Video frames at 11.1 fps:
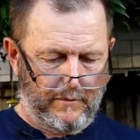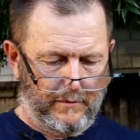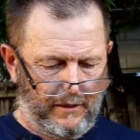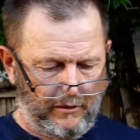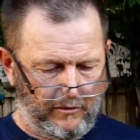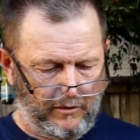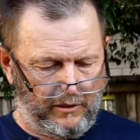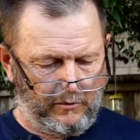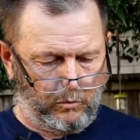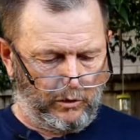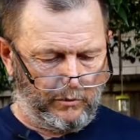
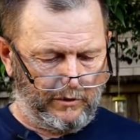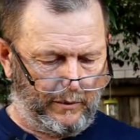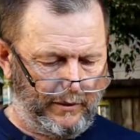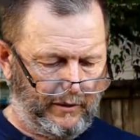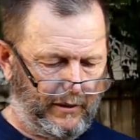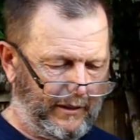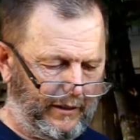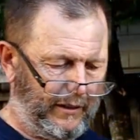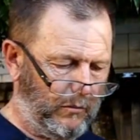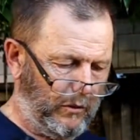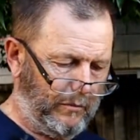that's what I was going to take
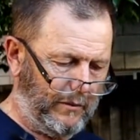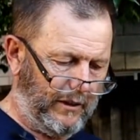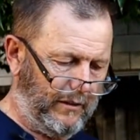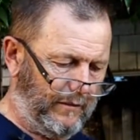with me